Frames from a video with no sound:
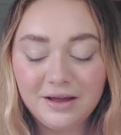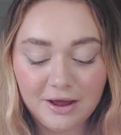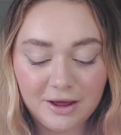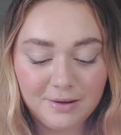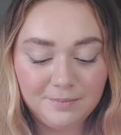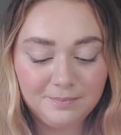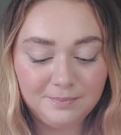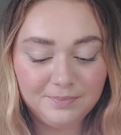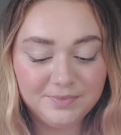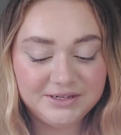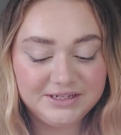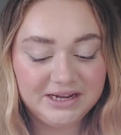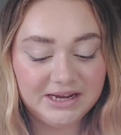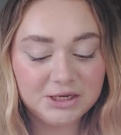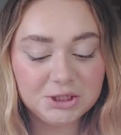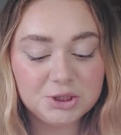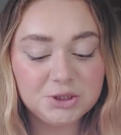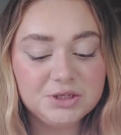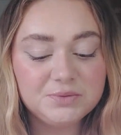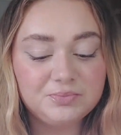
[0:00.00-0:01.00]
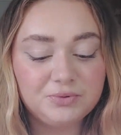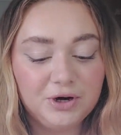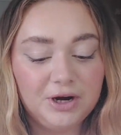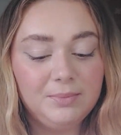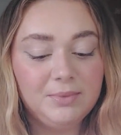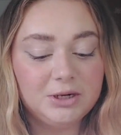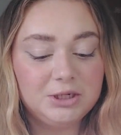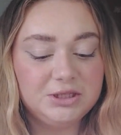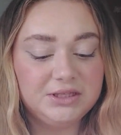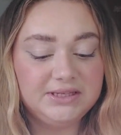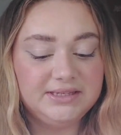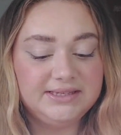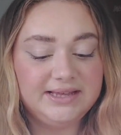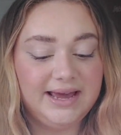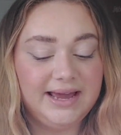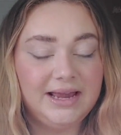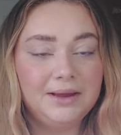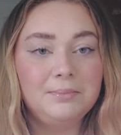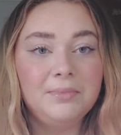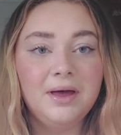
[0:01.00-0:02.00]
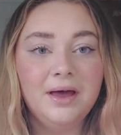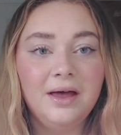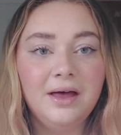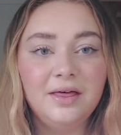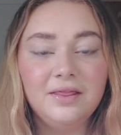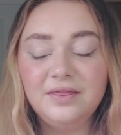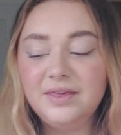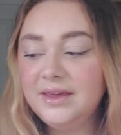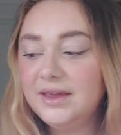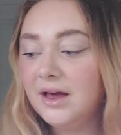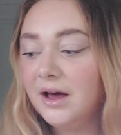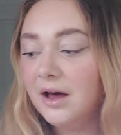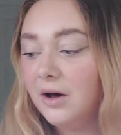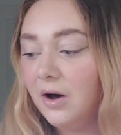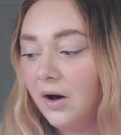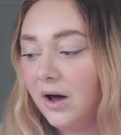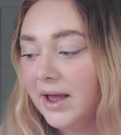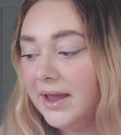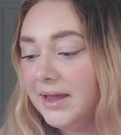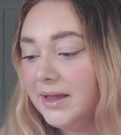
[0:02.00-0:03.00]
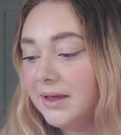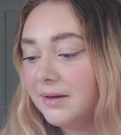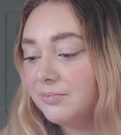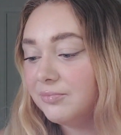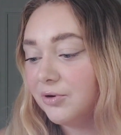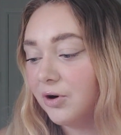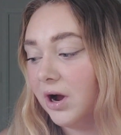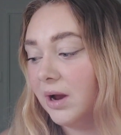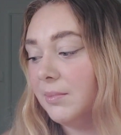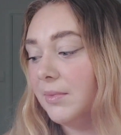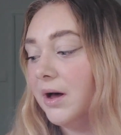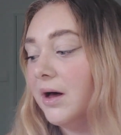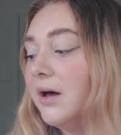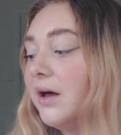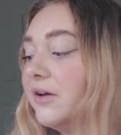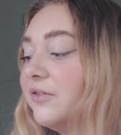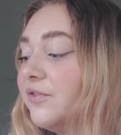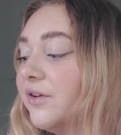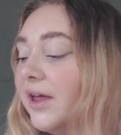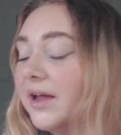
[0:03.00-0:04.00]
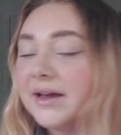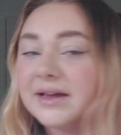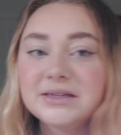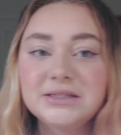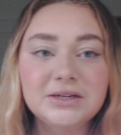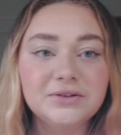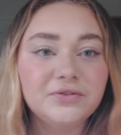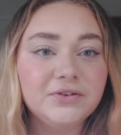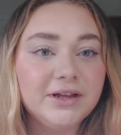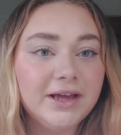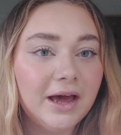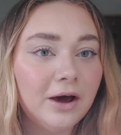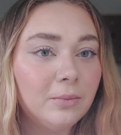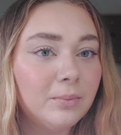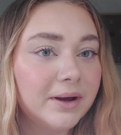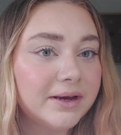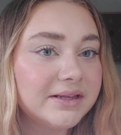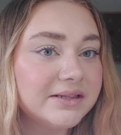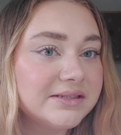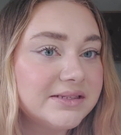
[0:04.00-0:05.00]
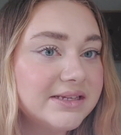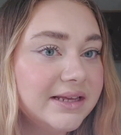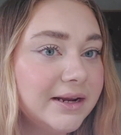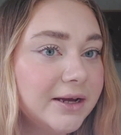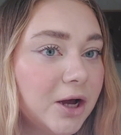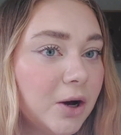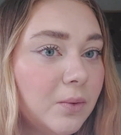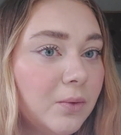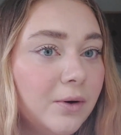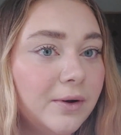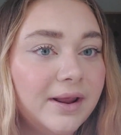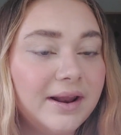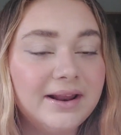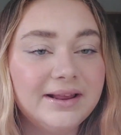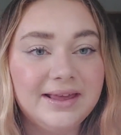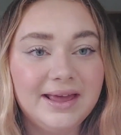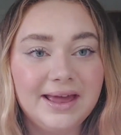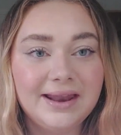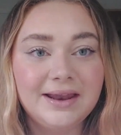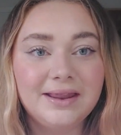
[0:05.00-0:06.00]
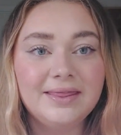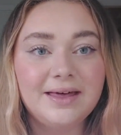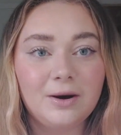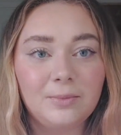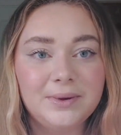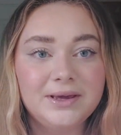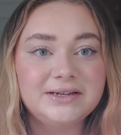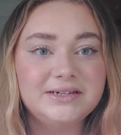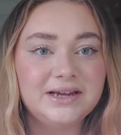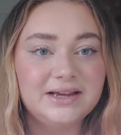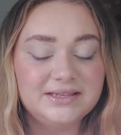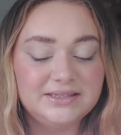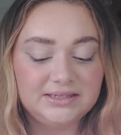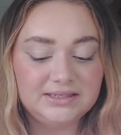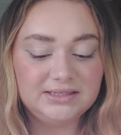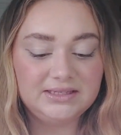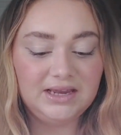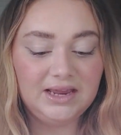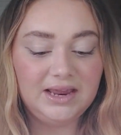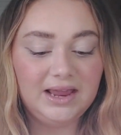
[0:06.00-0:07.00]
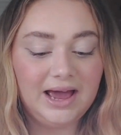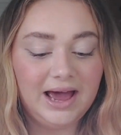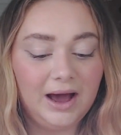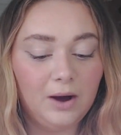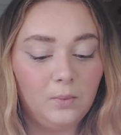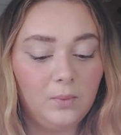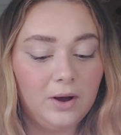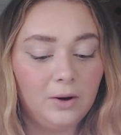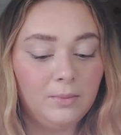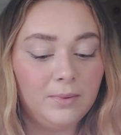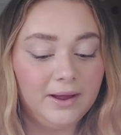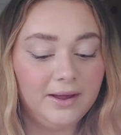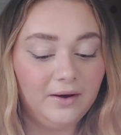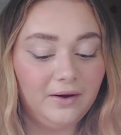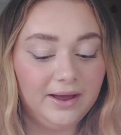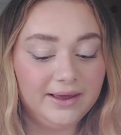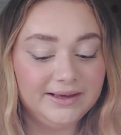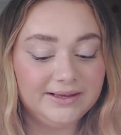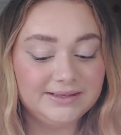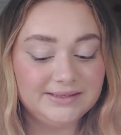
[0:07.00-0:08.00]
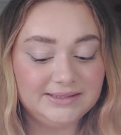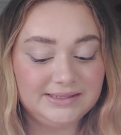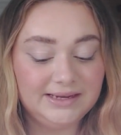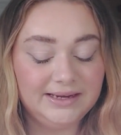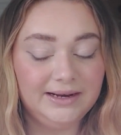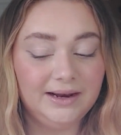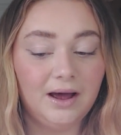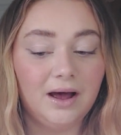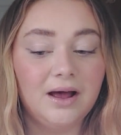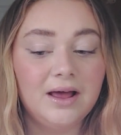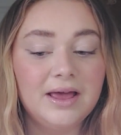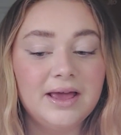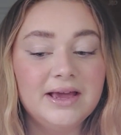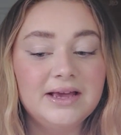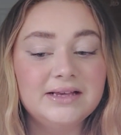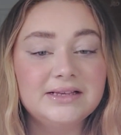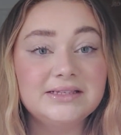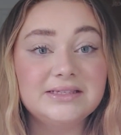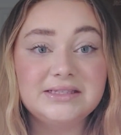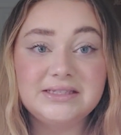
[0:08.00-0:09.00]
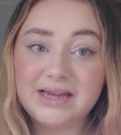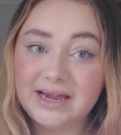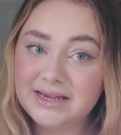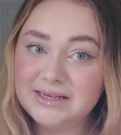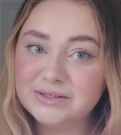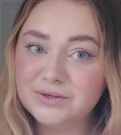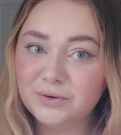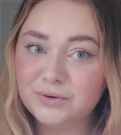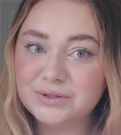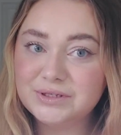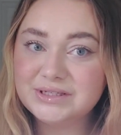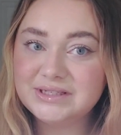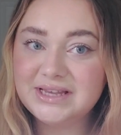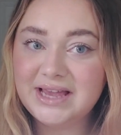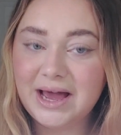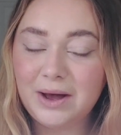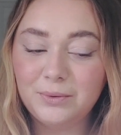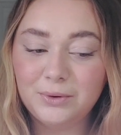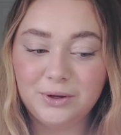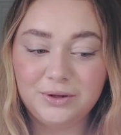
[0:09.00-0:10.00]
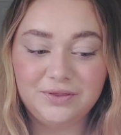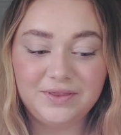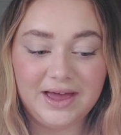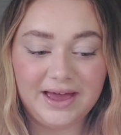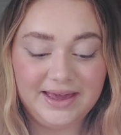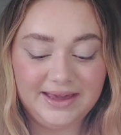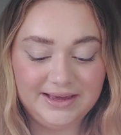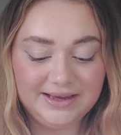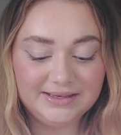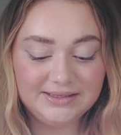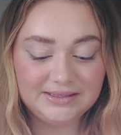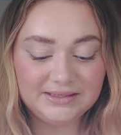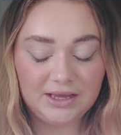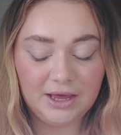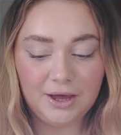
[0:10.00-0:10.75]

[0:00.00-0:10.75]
Um, the texture is pretty much the same. The eye primer, I feel like definitely helped my concealer go on. And again, that'll be a test to see how well my eye concealer stays on, to see how good that is.